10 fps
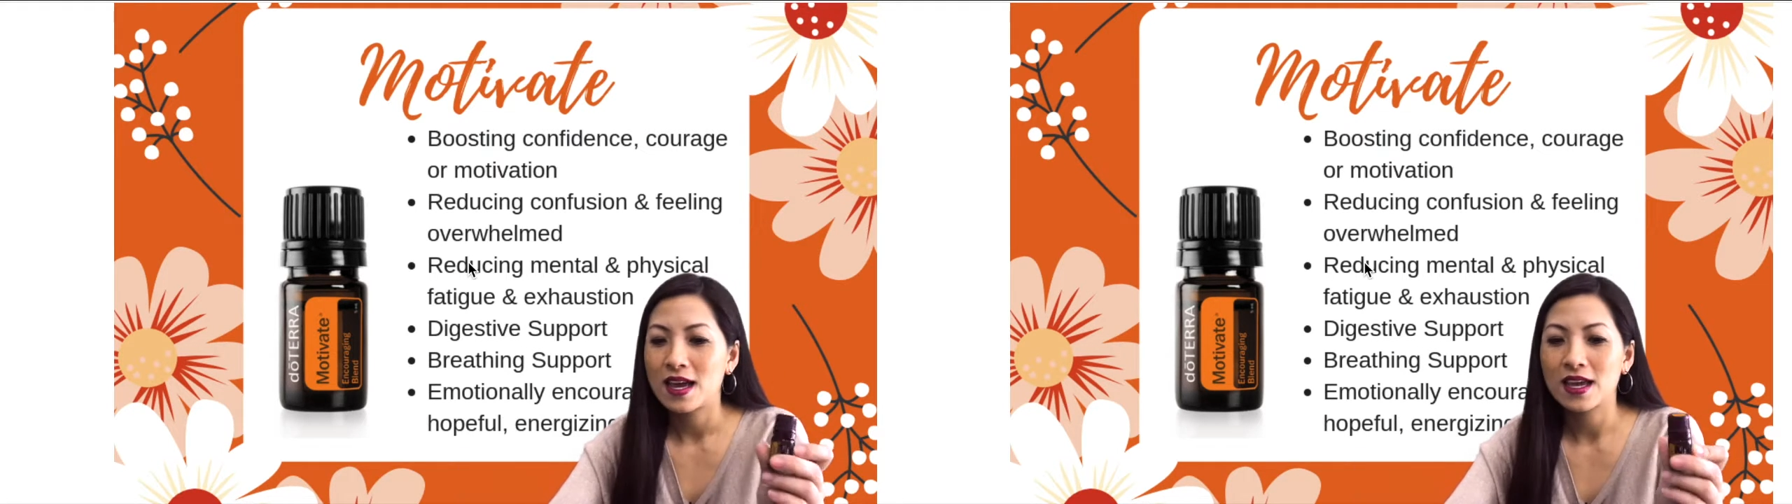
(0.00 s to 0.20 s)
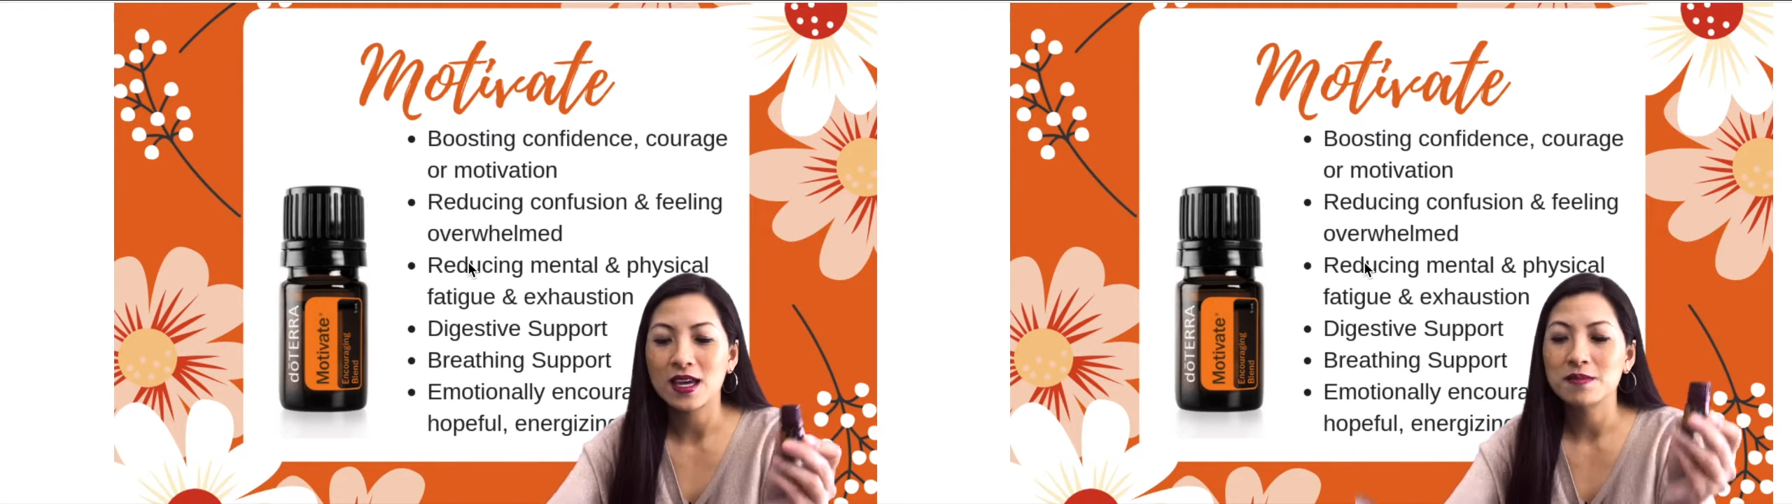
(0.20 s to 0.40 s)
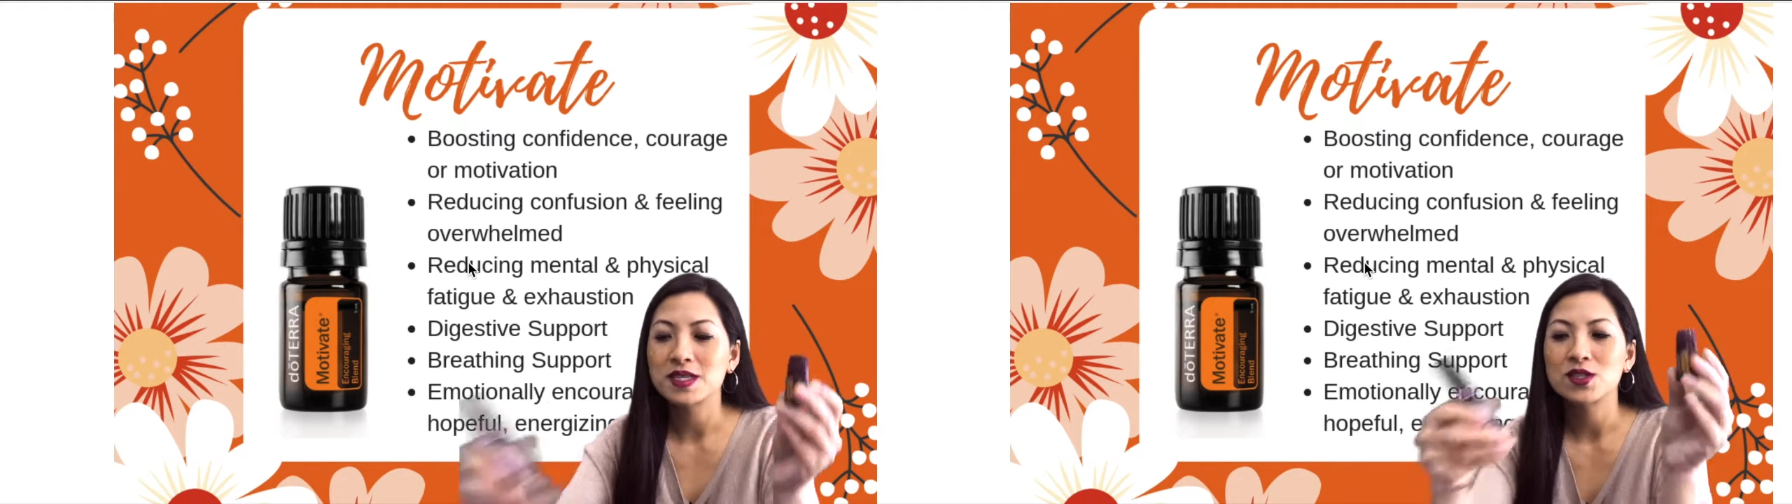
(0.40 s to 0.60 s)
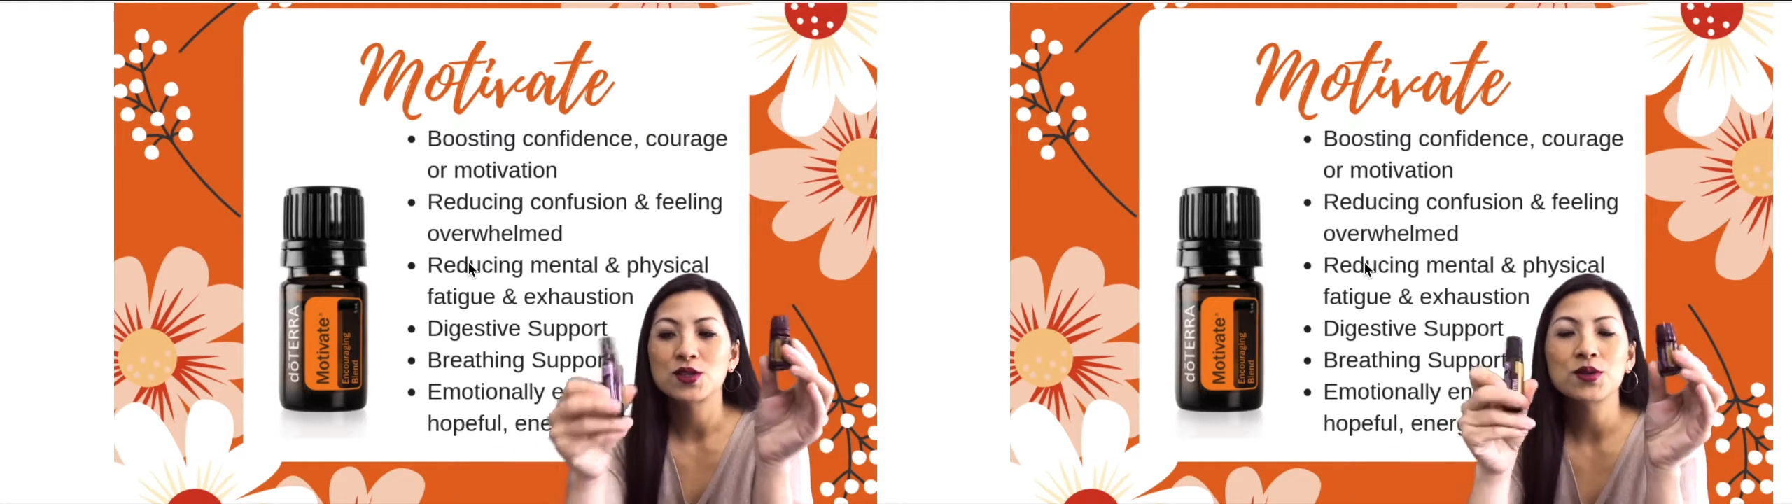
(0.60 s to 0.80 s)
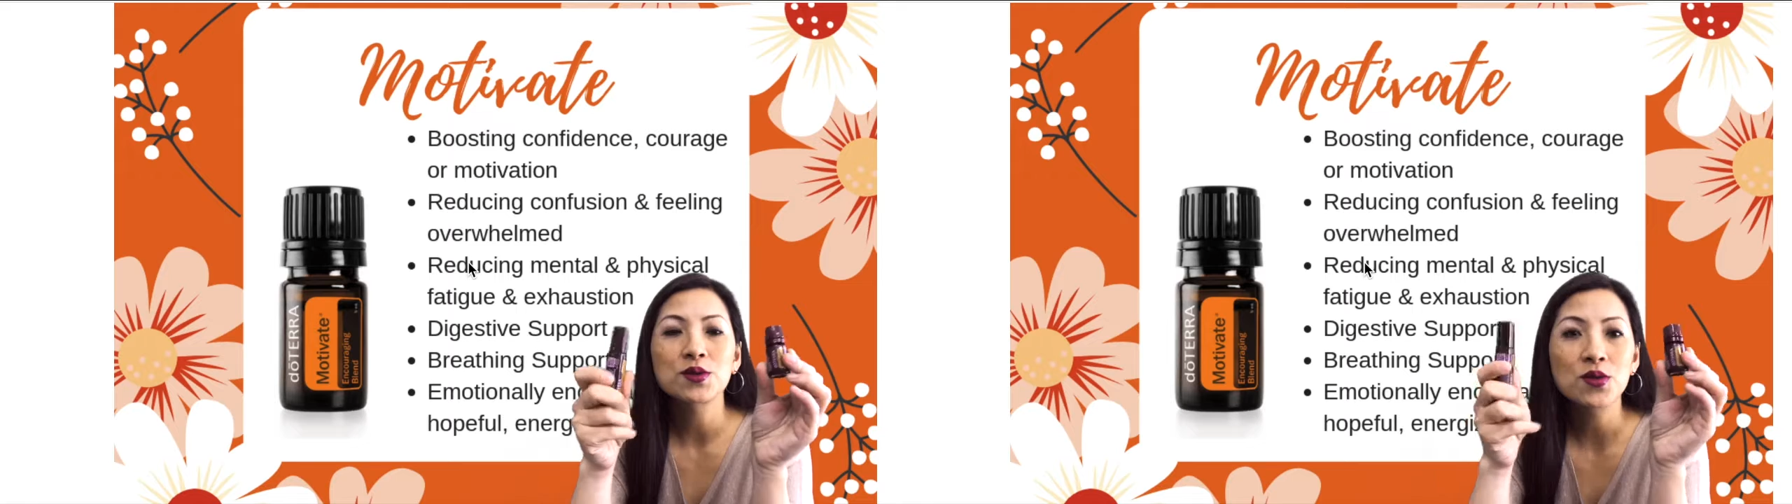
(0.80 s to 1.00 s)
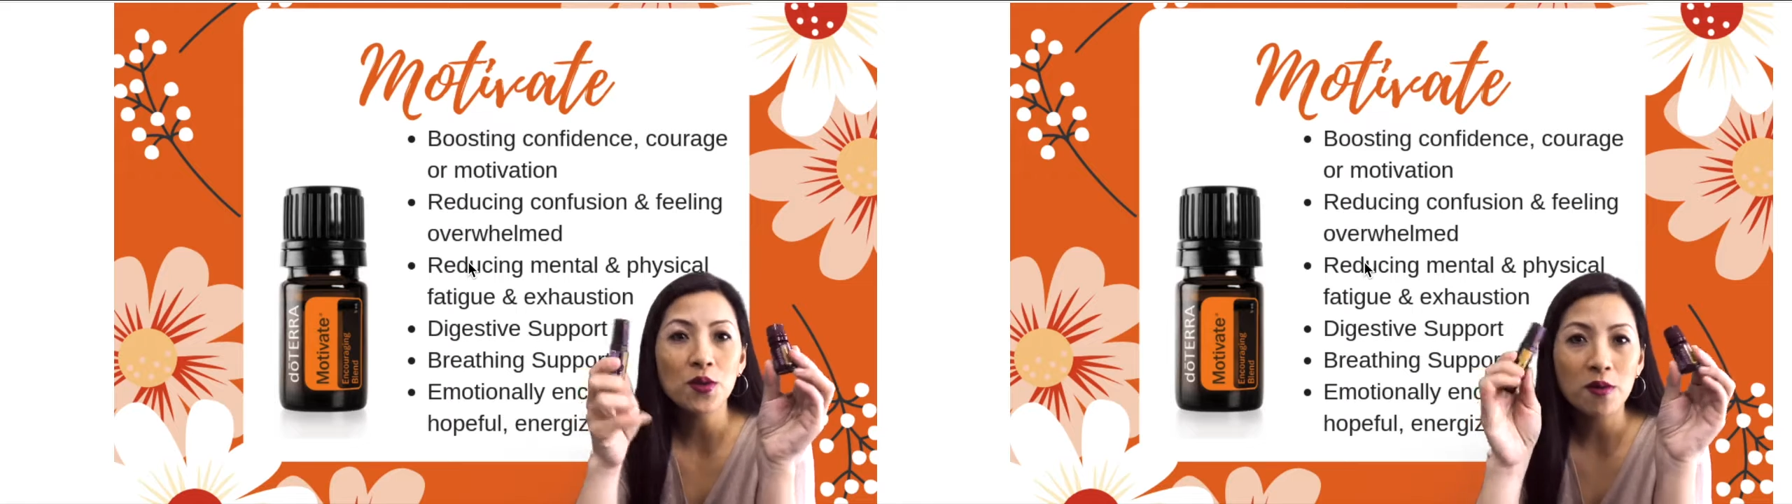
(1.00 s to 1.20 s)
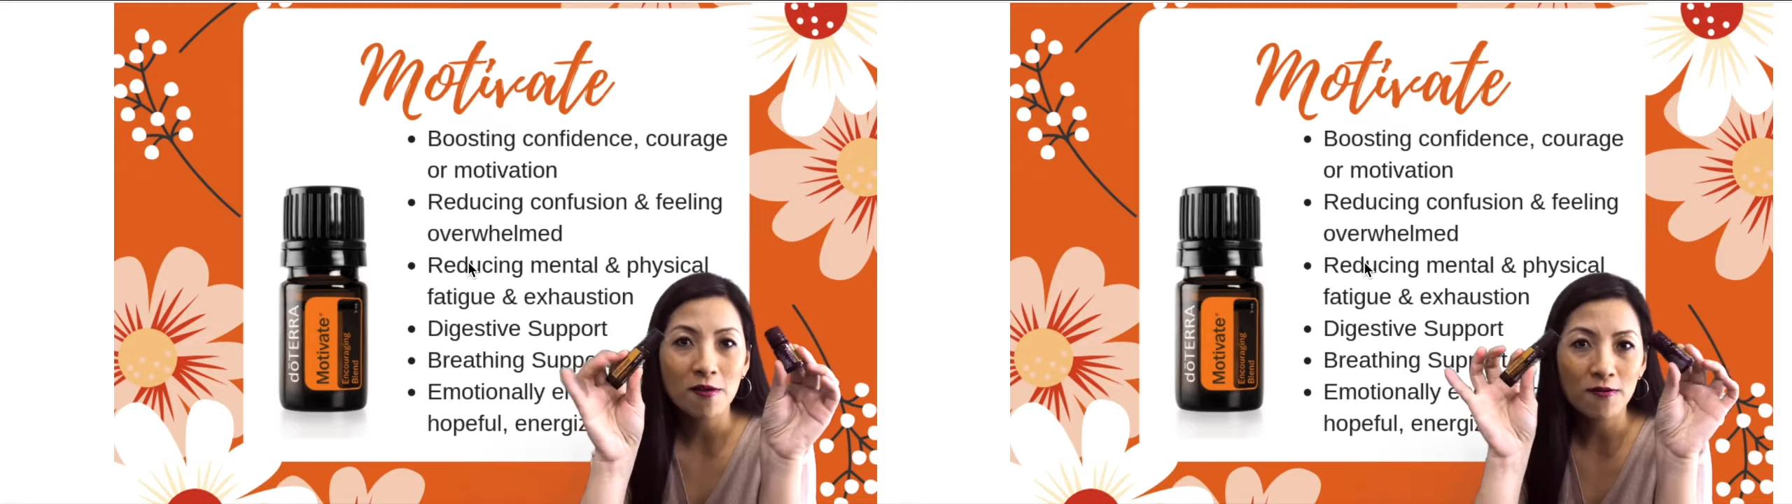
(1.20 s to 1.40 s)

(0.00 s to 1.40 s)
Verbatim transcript: It comes in two